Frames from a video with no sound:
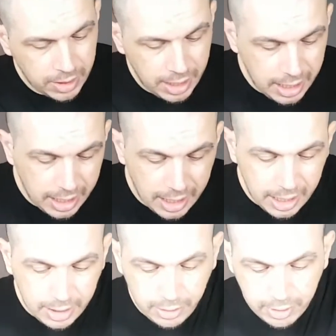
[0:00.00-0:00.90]

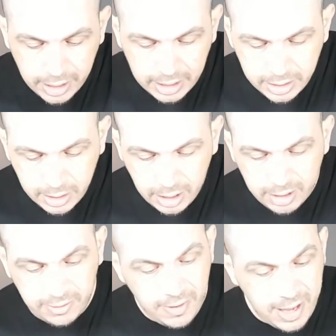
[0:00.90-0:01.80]
and you get
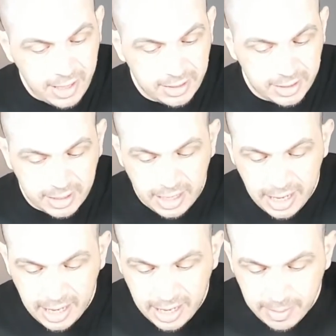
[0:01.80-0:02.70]
advanced
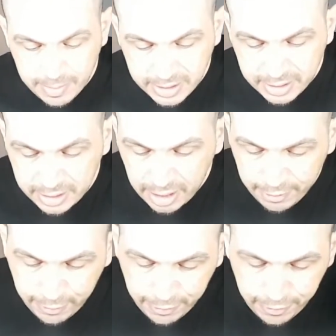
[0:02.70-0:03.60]
game
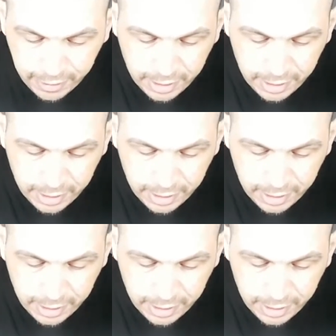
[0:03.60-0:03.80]
stuff